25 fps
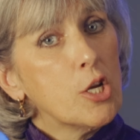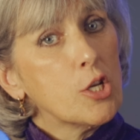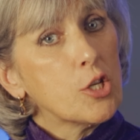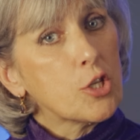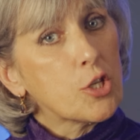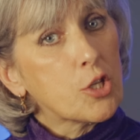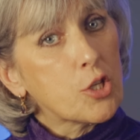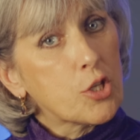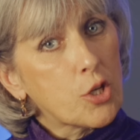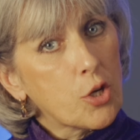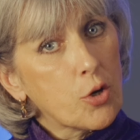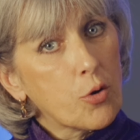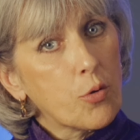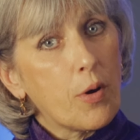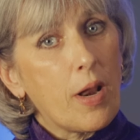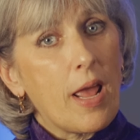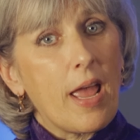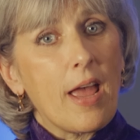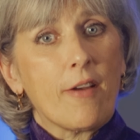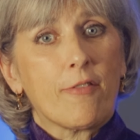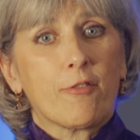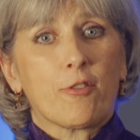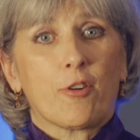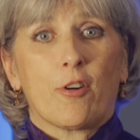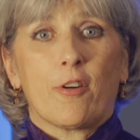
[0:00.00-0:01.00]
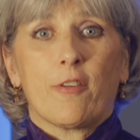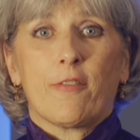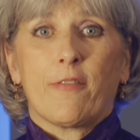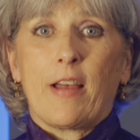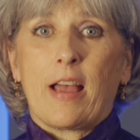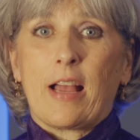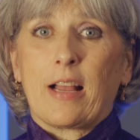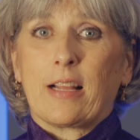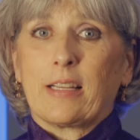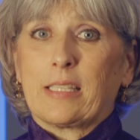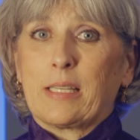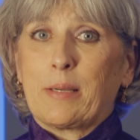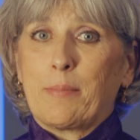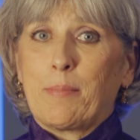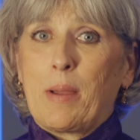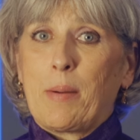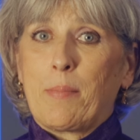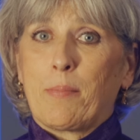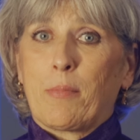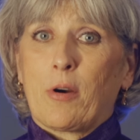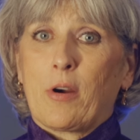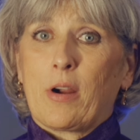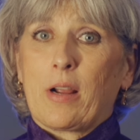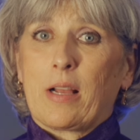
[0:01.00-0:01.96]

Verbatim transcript: Soon after, a faculty member